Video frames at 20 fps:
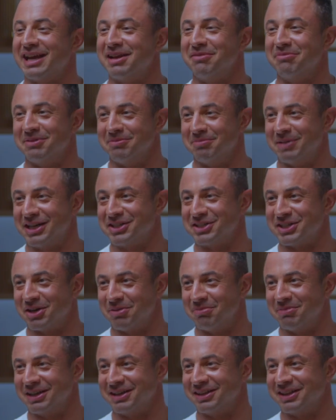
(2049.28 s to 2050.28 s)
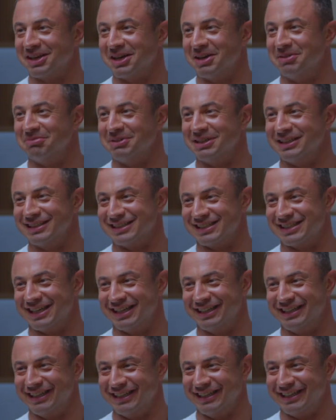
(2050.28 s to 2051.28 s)
even imagine how big the company is
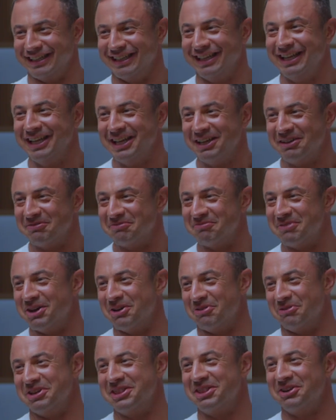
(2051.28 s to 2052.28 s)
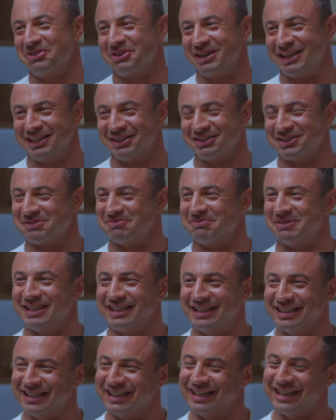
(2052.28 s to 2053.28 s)
then. With the rate of
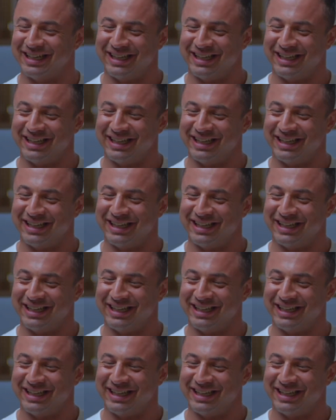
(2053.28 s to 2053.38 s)
speed.